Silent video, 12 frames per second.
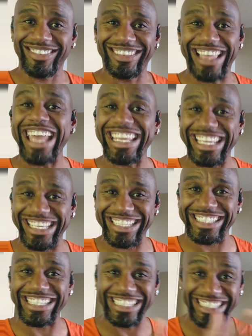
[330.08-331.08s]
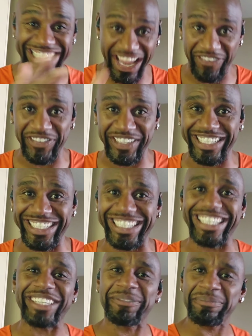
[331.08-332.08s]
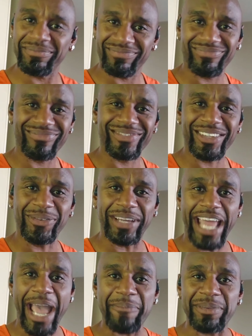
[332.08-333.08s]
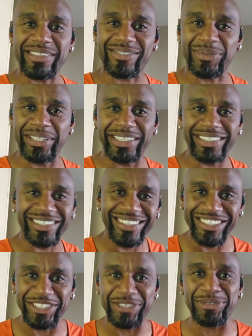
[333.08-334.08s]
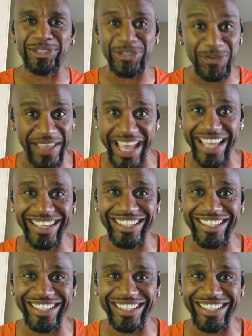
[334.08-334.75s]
That is definitely what happens when you do that.